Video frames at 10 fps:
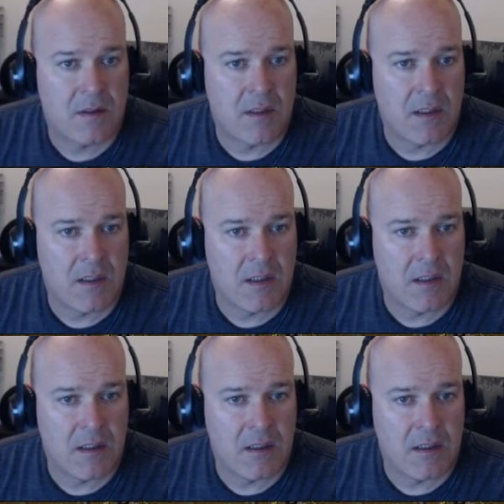
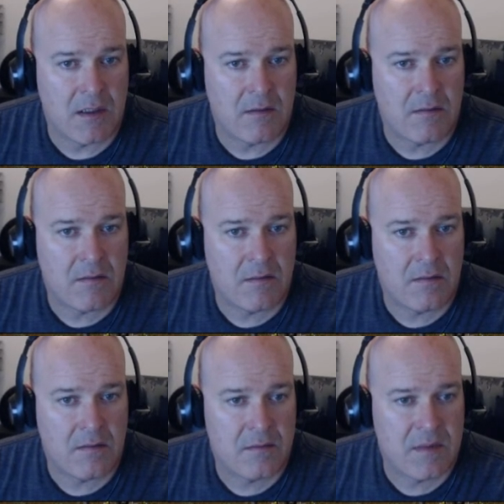Well,
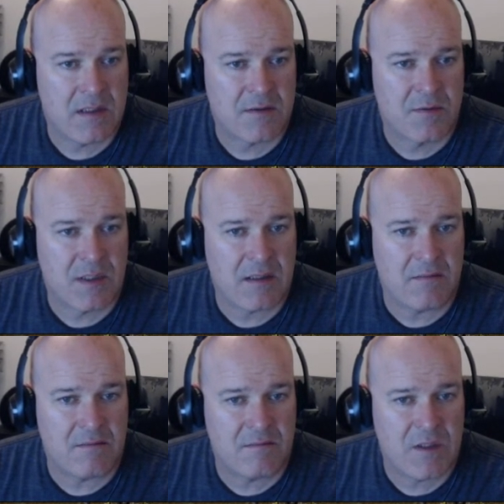there's
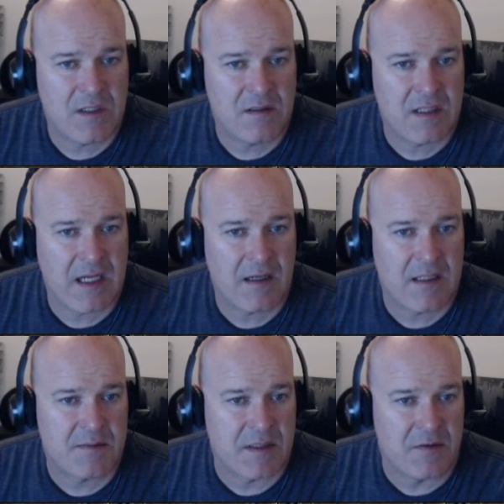really... Well, yeah, I
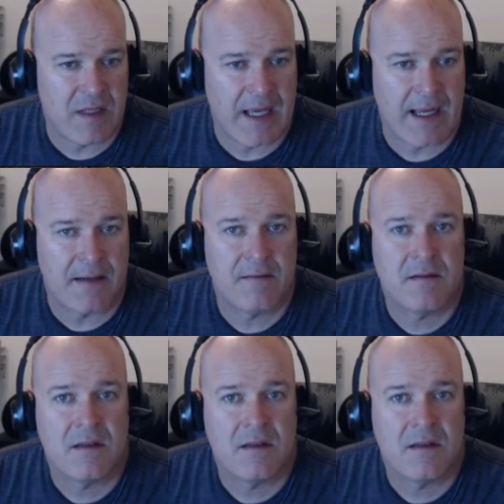guess we could do that.